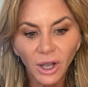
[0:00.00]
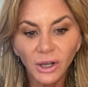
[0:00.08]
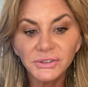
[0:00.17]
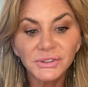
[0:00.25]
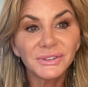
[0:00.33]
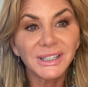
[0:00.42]

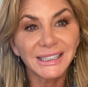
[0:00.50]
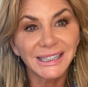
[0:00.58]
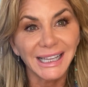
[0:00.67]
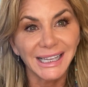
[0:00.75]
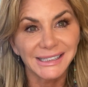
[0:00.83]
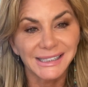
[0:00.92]
Also, like
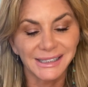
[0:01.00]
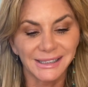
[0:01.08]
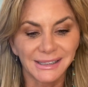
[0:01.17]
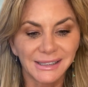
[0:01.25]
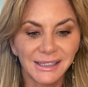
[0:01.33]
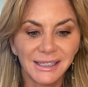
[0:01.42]
the
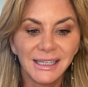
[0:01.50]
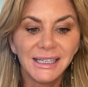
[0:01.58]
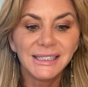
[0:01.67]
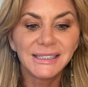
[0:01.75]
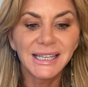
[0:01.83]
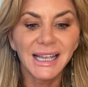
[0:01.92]
aces,
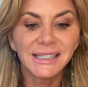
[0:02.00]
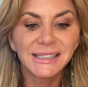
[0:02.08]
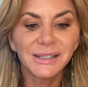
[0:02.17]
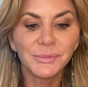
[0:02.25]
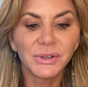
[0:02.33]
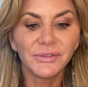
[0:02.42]
tens
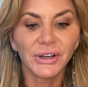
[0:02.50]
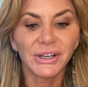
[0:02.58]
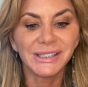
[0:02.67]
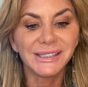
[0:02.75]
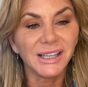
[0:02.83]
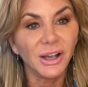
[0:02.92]
can be
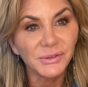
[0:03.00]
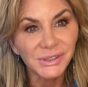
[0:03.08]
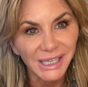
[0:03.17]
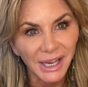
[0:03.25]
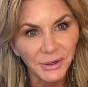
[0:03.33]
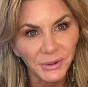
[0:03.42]
very self
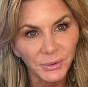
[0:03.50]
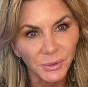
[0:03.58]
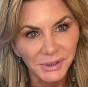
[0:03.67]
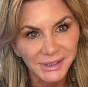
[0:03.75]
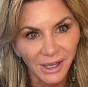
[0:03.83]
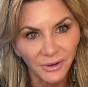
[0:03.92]
centered
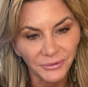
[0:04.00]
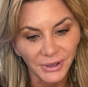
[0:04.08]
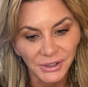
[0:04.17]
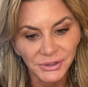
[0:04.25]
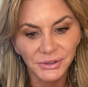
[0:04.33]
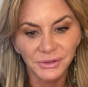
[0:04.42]
or
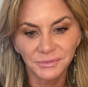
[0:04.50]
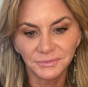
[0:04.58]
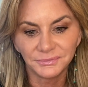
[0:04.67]
selfish.